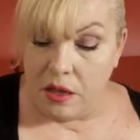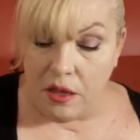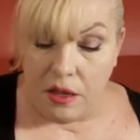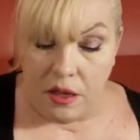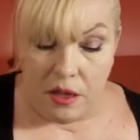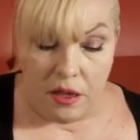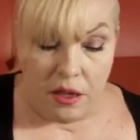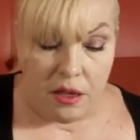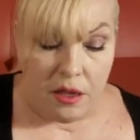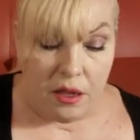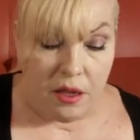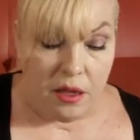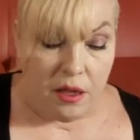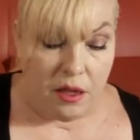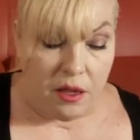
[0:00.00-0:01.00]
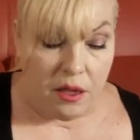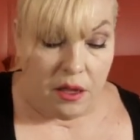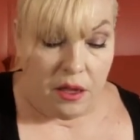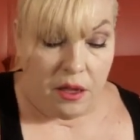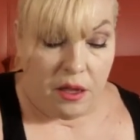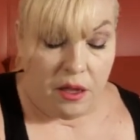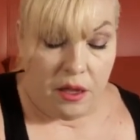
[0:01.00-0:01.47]

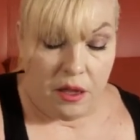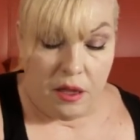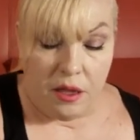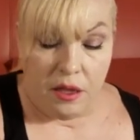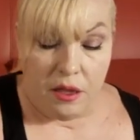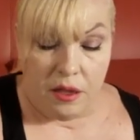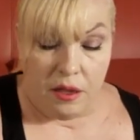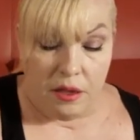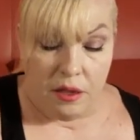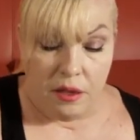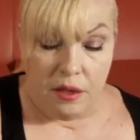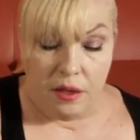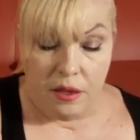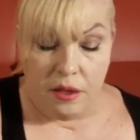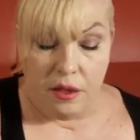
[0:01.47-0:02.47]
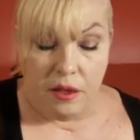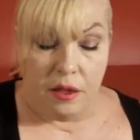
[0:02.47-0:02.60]
(silence)